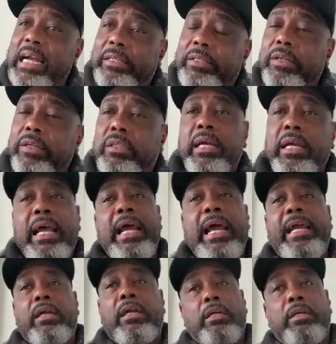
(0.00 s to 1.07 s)
actors,
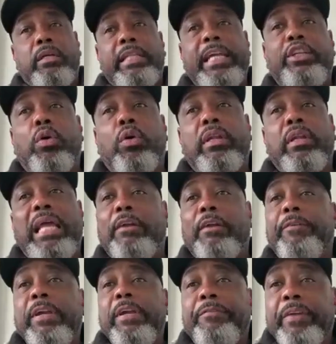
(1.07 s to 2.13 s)
hey, they do a lot
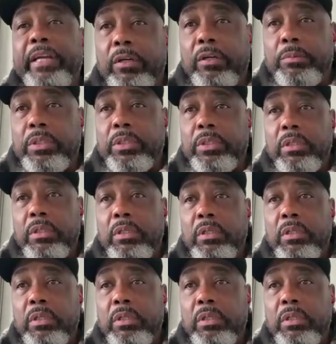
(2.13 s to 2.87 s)
of free films.